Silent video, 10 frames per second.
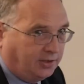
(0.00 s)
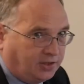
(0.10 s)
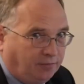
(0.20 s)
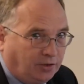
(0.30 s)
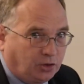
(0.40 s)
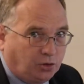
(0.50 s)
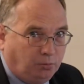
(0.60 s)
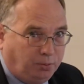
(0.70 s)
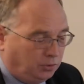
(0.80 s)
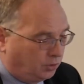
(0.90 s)

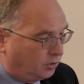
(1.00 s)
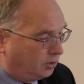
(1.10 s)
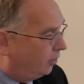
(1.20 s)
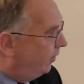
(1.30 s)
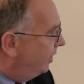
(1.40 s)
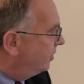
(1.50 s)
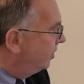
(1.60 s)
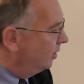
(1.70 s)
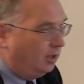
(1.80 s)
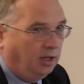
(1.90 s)
Sevastopol's
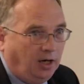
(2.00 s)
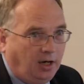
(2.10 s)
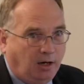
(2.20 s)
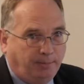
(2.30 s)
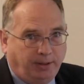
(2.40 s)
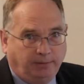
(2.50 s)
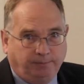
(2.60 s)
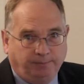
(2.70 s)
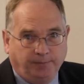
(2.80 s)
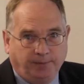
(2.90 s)
great harbour,
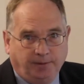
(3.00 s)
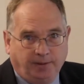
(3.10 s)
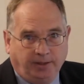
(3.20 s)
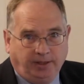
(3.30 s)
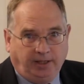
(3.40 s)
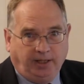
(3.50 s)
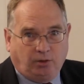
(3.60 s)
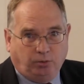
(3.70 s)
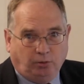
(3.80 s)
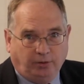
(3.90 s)

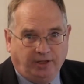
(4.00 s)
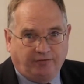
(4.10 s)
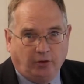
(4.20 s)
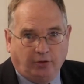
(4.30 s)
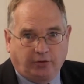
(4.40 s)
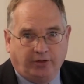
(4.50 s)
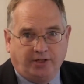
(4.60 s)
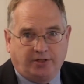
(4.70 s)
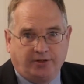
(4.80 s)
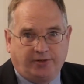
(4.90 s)
equal, if not
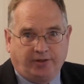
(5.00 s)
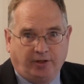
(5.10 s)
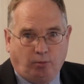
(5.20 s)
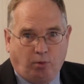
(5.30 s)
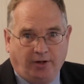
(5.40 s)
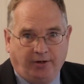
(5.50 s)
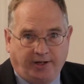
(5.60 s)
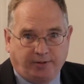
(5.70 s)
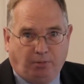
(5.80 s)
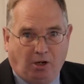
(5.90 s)
greater, than the one
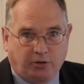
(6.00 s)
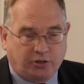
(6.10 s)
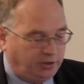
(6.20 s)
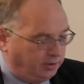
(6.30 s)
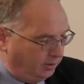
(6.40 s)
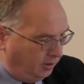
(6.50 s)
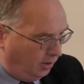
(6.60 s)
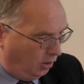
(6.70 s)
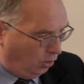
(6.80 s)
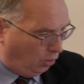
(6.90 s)
at Malta
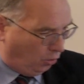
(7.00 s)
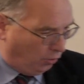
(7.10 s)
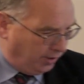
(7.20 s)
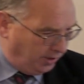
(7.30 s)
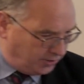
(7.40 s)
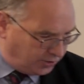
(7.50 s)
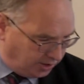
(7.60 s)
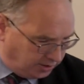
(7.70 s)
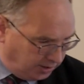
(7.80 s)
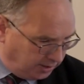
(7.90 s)
or in
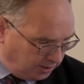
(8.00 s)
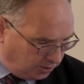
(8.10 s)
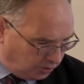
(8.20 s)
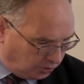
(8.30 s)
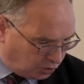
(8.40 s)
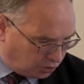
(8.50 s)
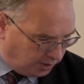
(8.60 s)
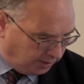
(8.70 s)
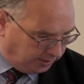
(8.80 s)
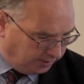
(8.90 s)
Sydney,
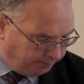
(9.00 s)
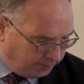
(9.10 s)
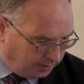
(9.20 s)
Australia.